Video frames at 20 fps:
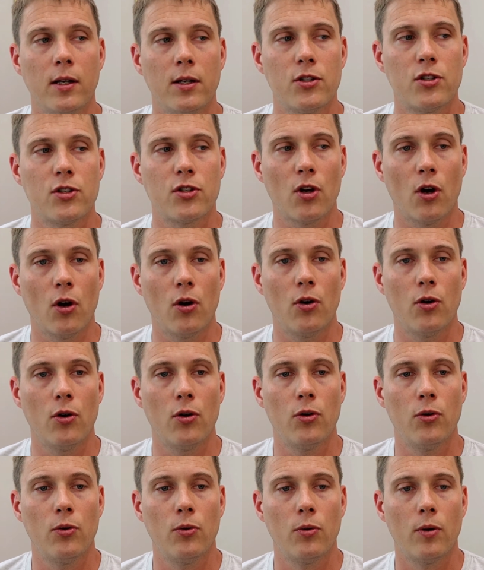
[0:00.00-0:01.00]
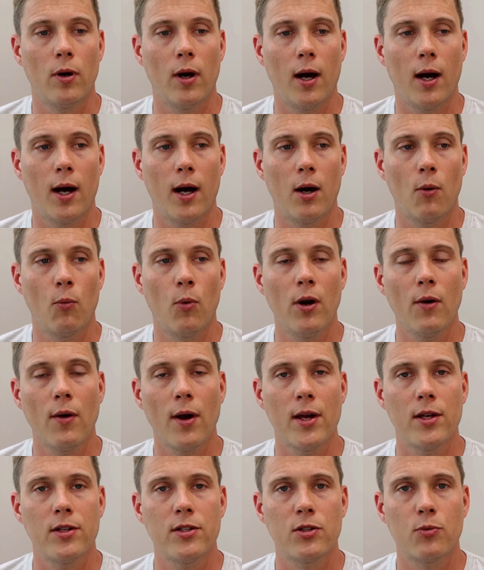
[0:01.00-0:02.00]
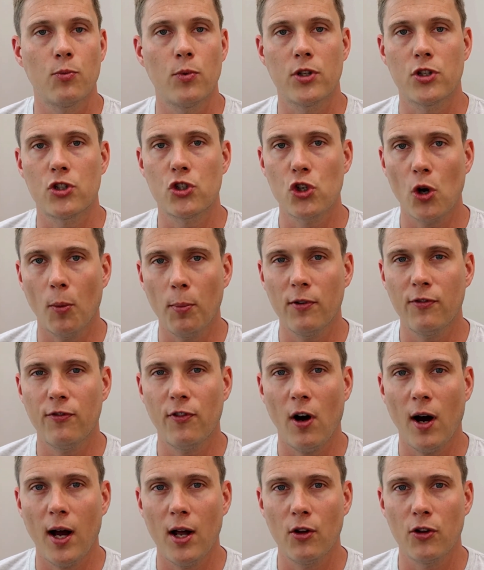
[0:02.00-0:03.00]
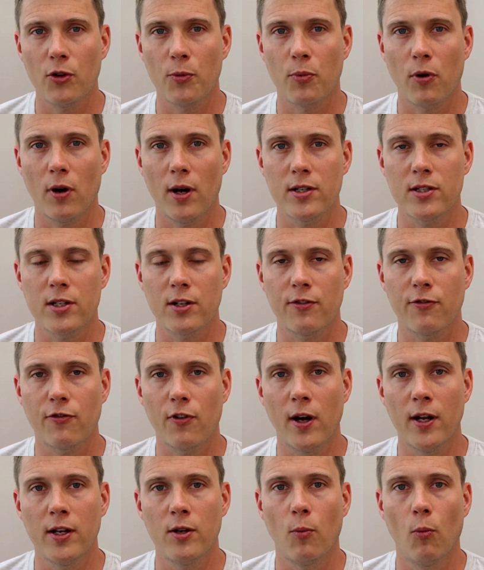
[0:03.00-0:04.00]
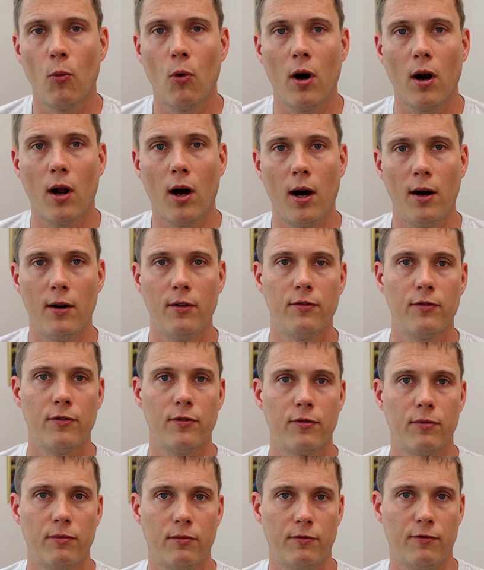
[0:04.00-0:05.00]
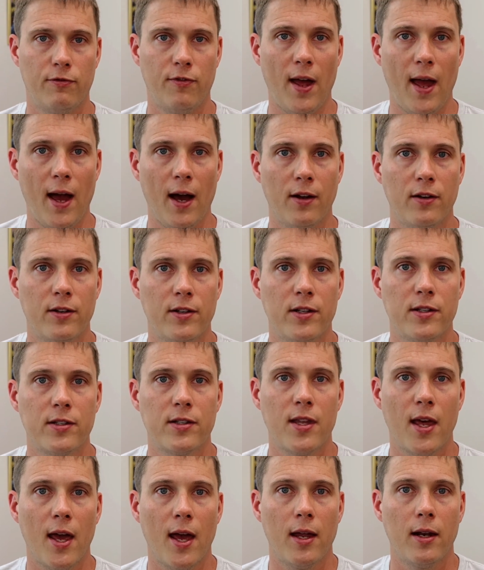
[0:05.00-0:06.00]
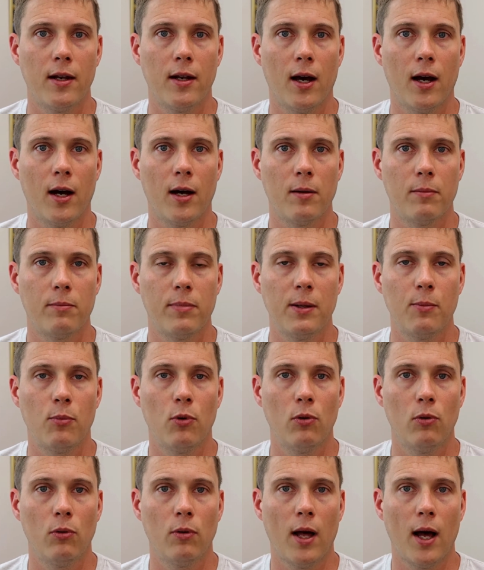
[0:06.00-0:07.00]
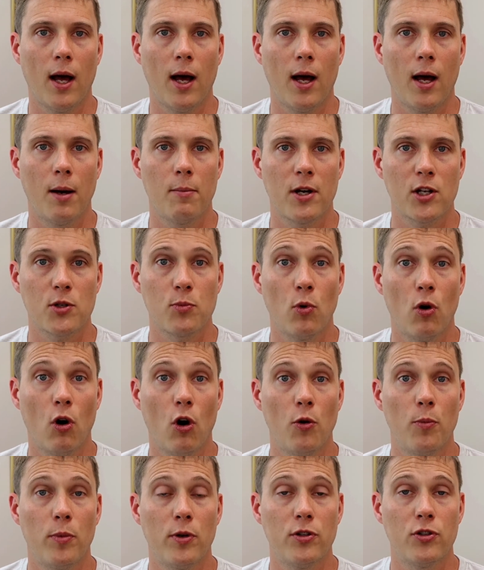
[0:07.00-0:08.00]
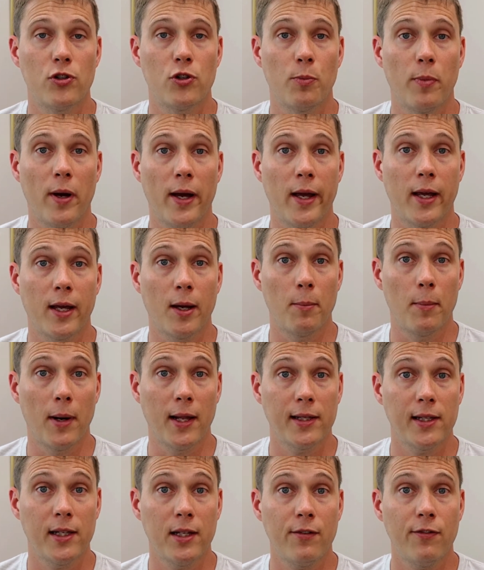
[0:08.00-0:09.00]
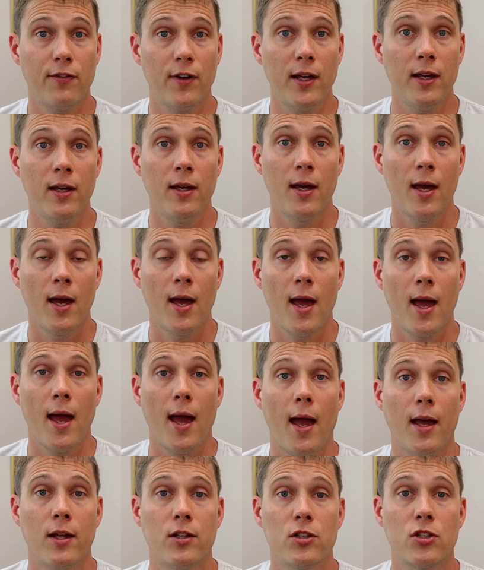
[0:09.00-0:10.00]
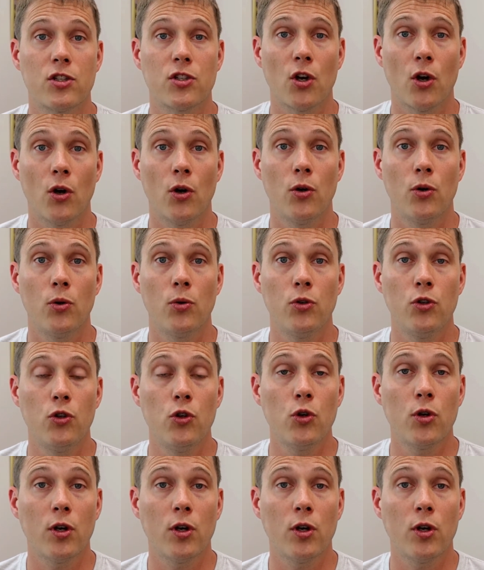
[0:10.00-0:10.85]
So whereas with Shopify on the pricing front, what I've found is that people are much more open to paying a monthly fee, And so you